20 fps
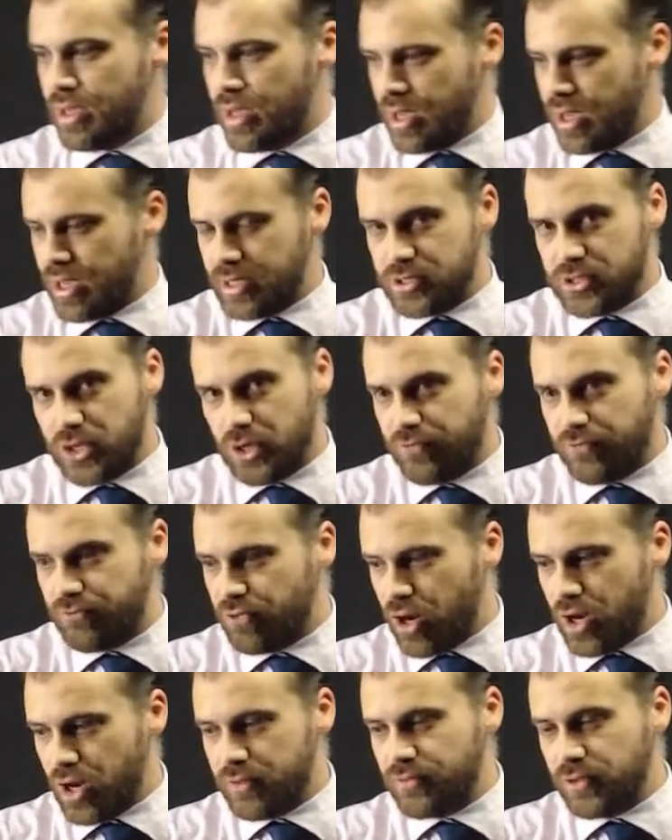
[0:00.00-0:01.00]
uh, so
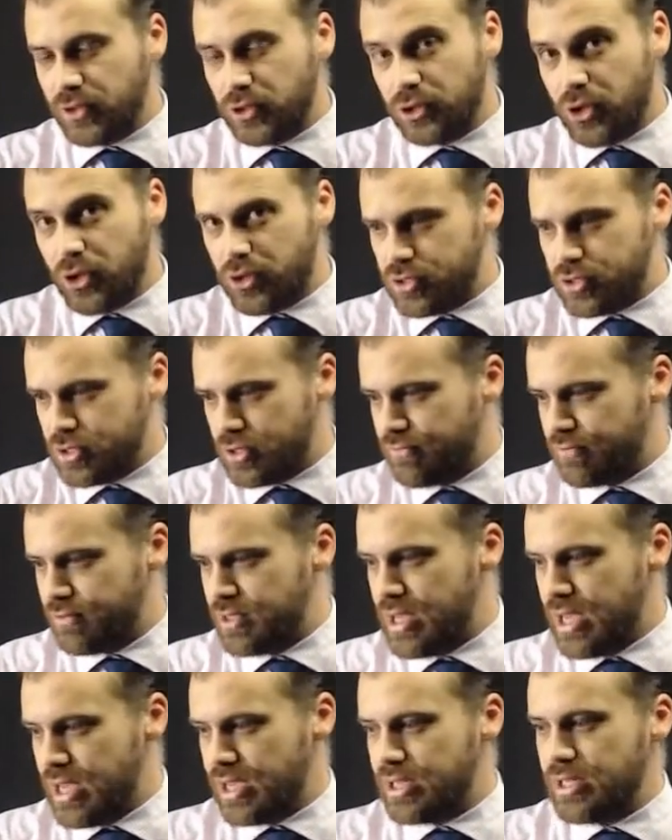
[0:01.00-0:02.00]
five lots of
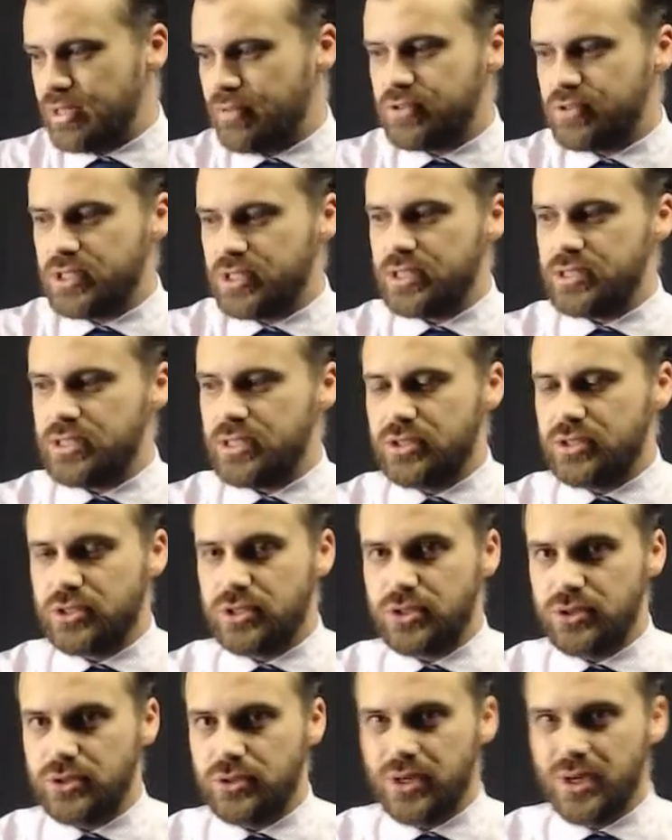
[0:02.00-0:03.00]
negative
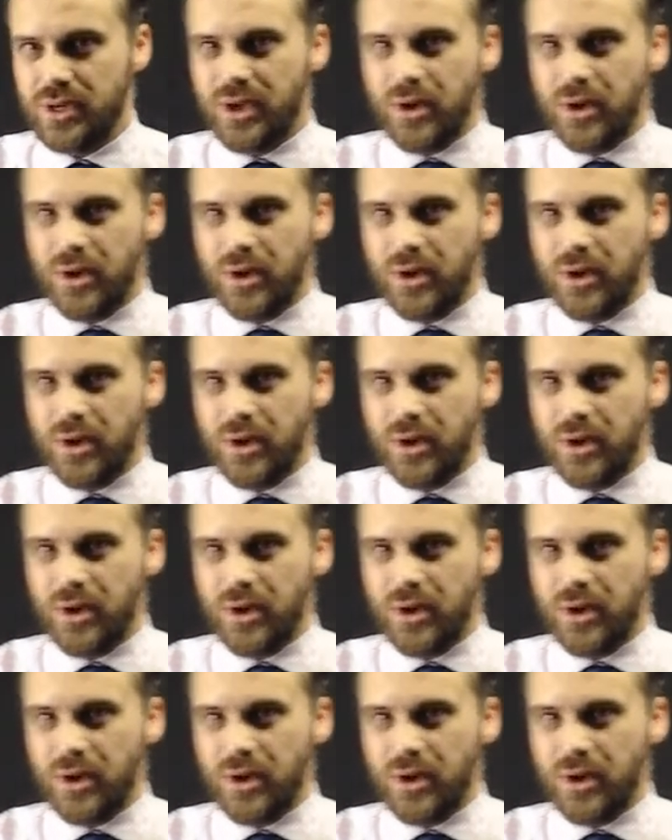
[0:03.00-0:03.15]
sixty-two.